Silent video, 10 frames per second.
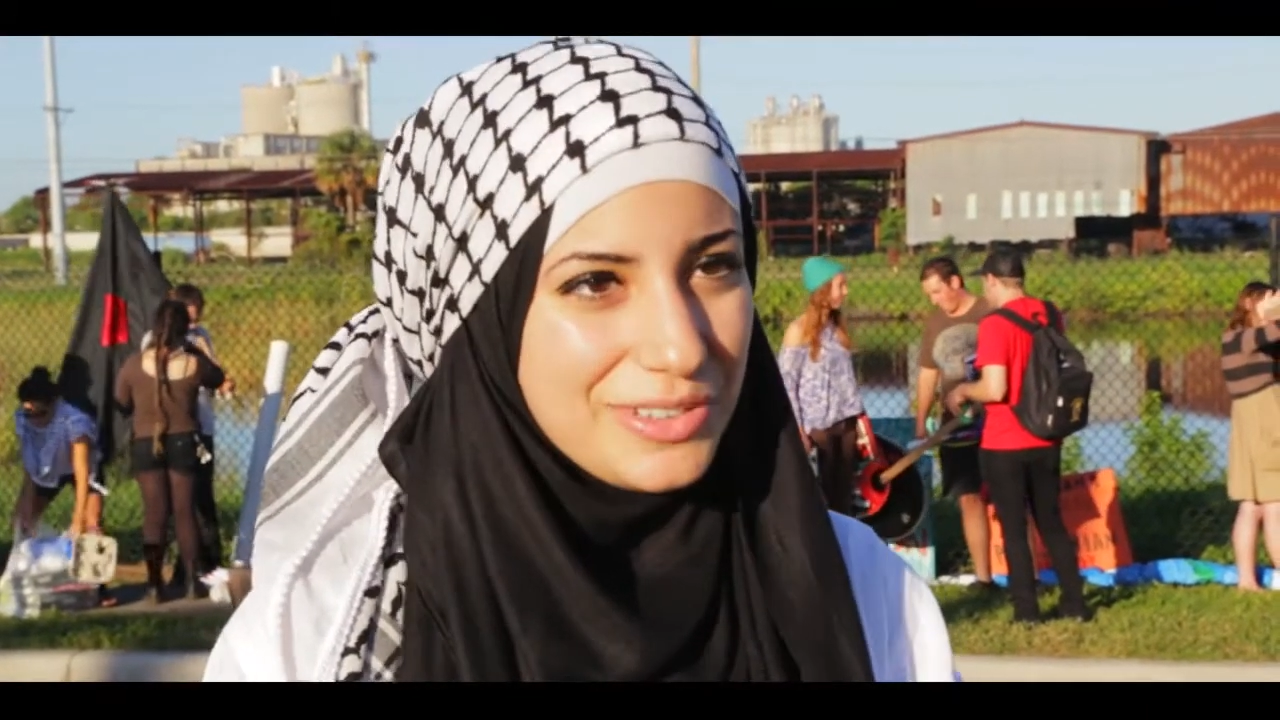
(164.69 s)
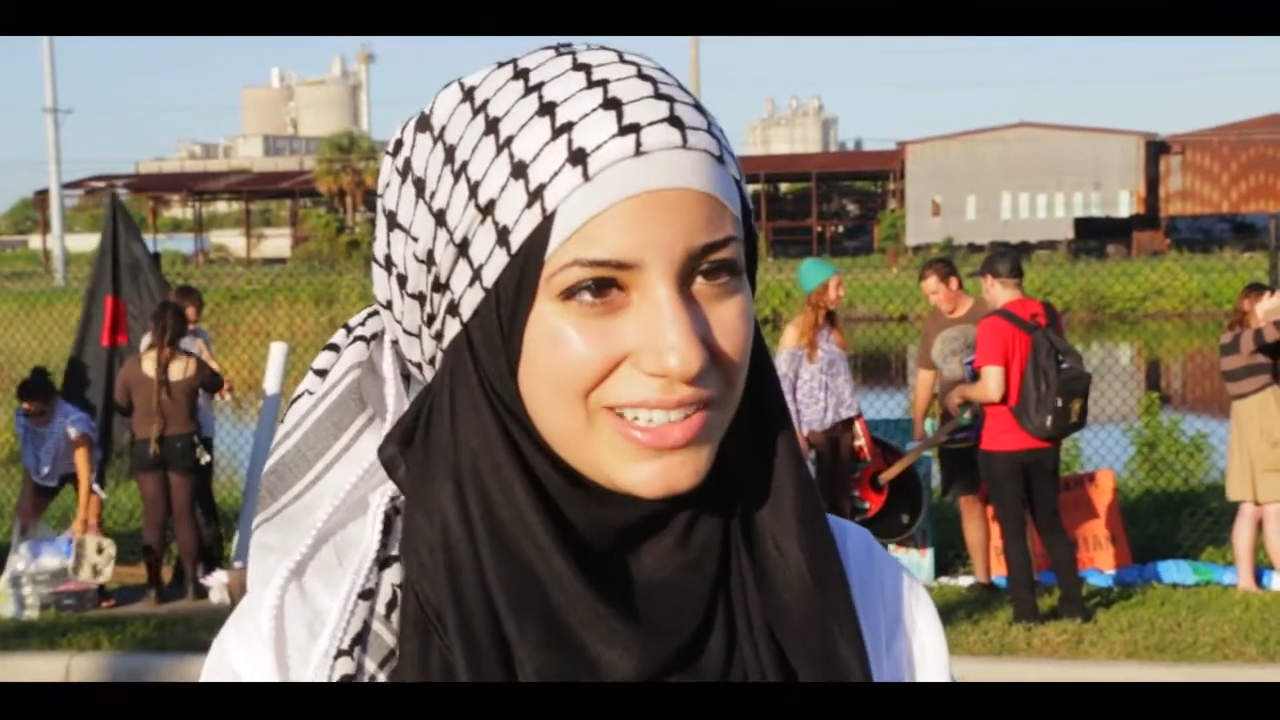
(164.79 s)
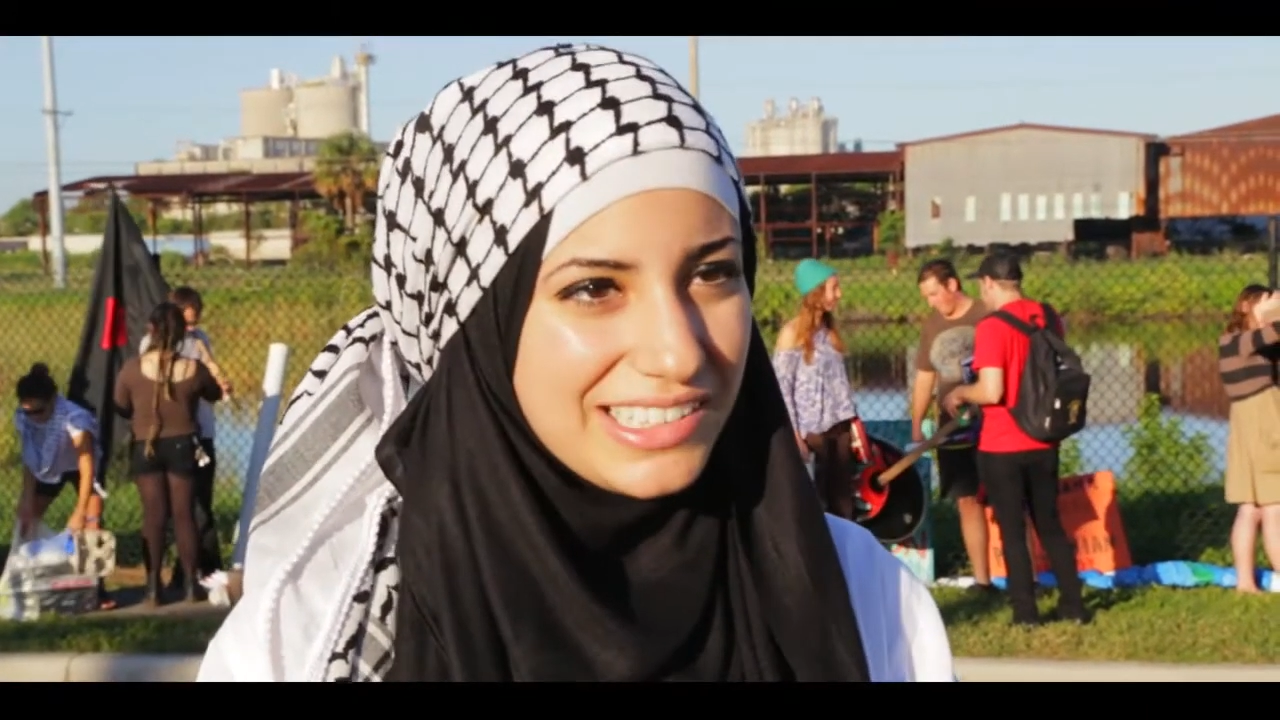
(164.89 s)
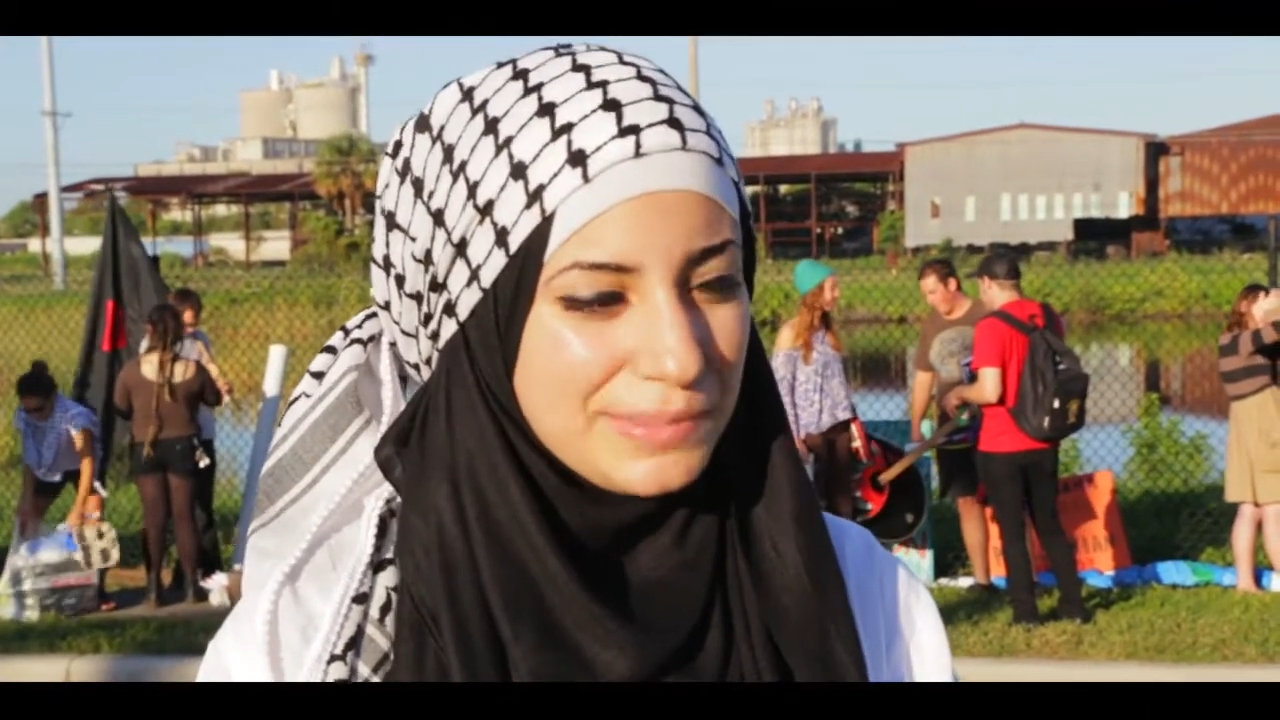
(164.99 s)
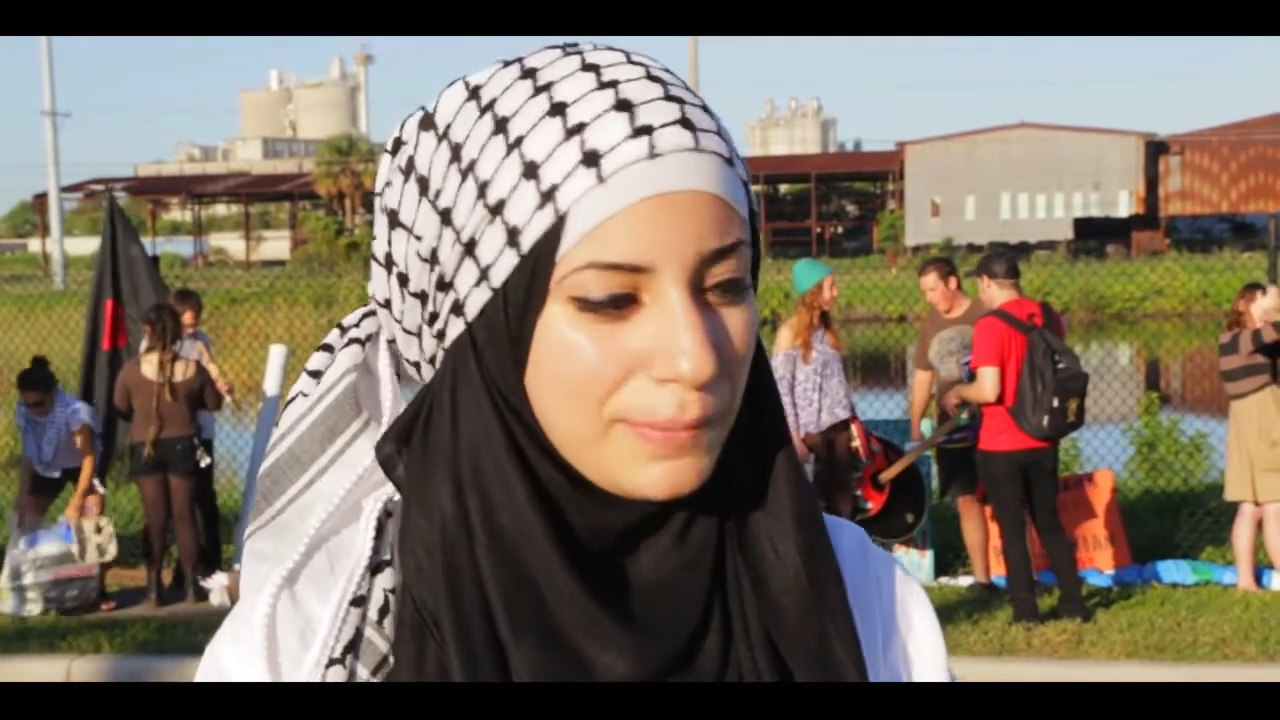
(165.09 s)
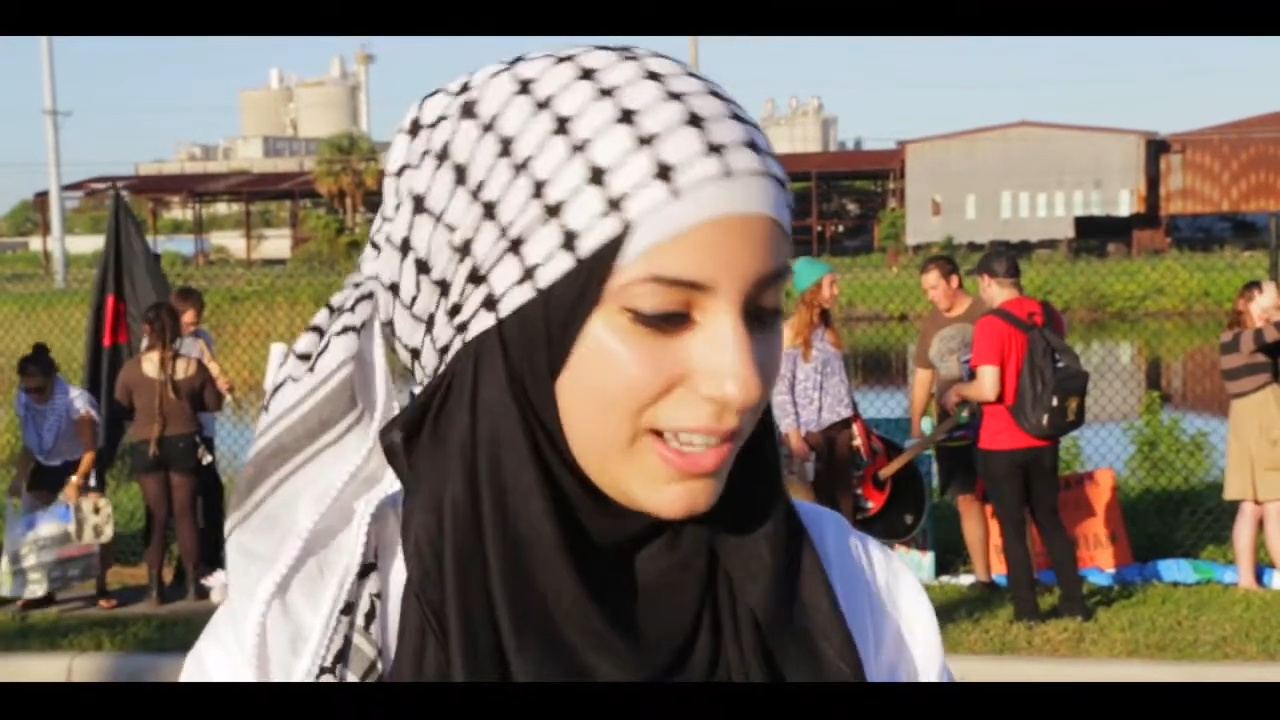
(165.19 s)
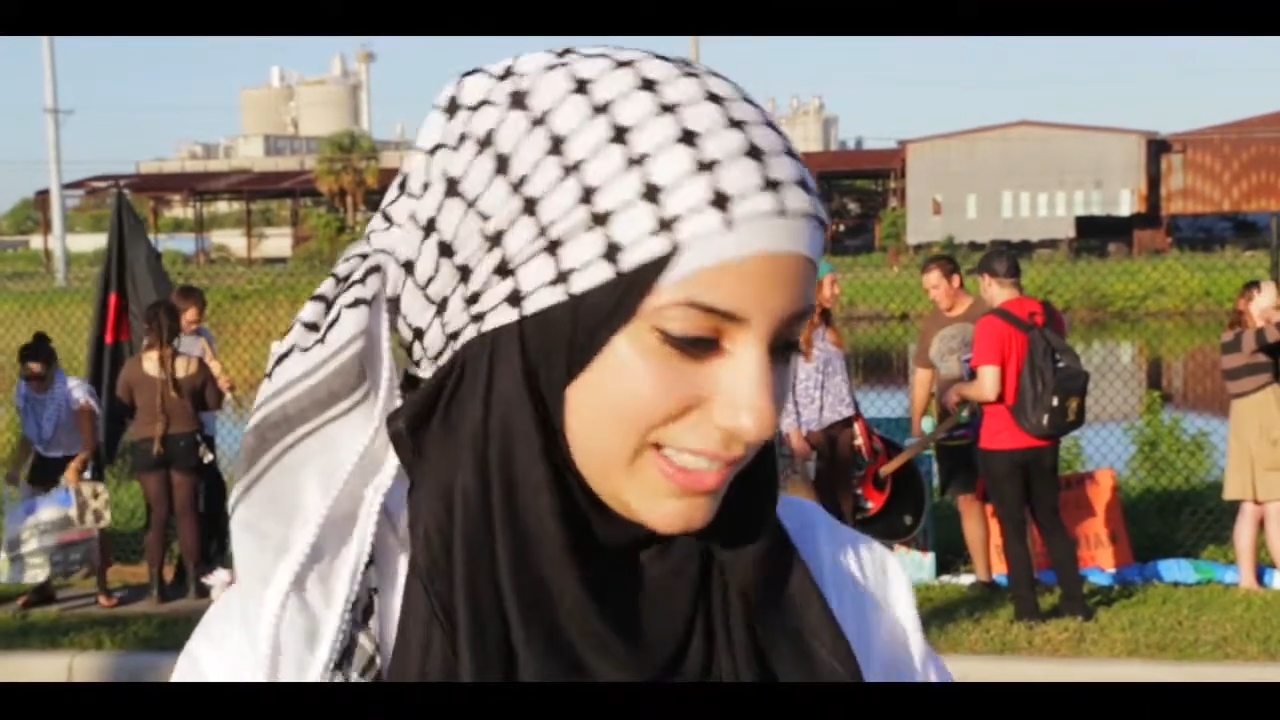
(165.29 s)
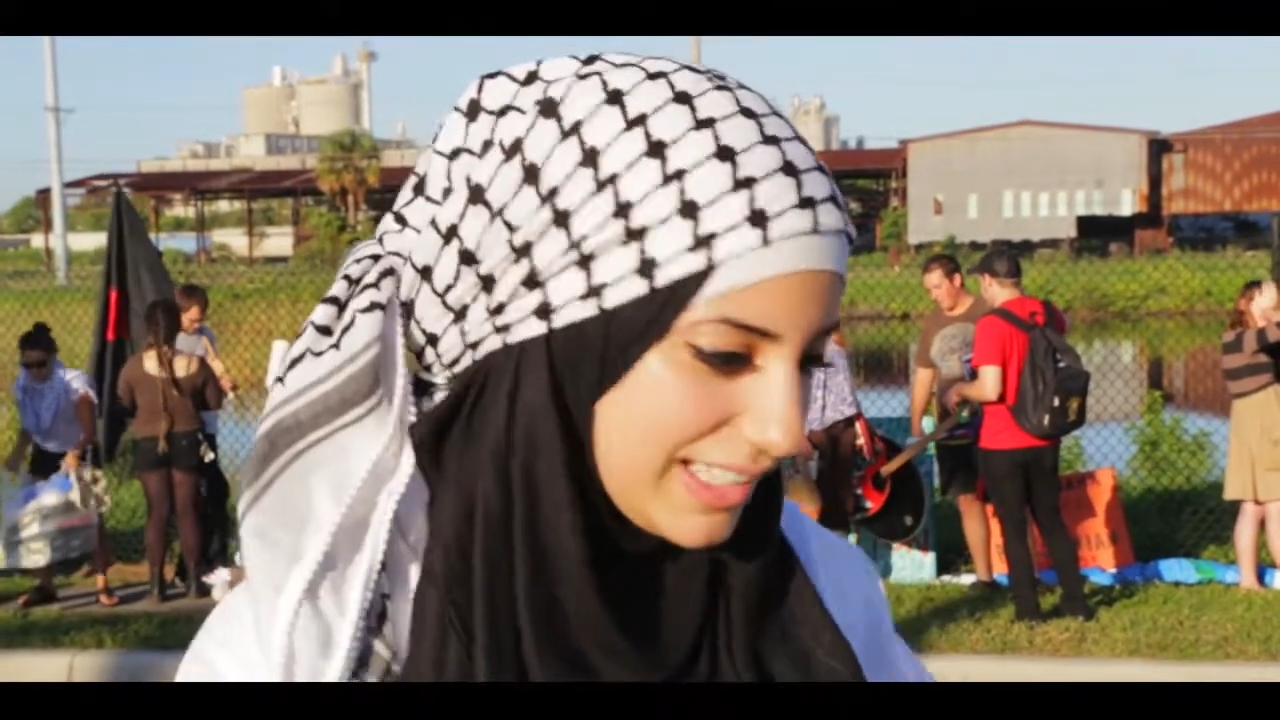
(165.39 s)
nice box,